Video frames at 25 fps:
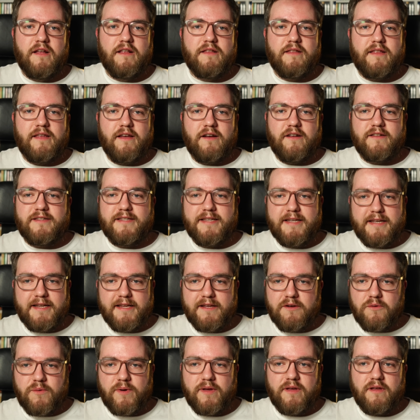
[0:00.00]
They are
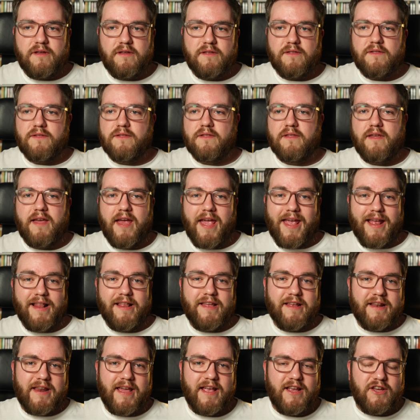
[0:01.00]
dealing with
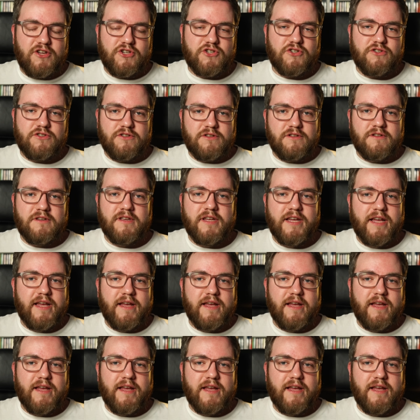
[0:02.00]
alienation,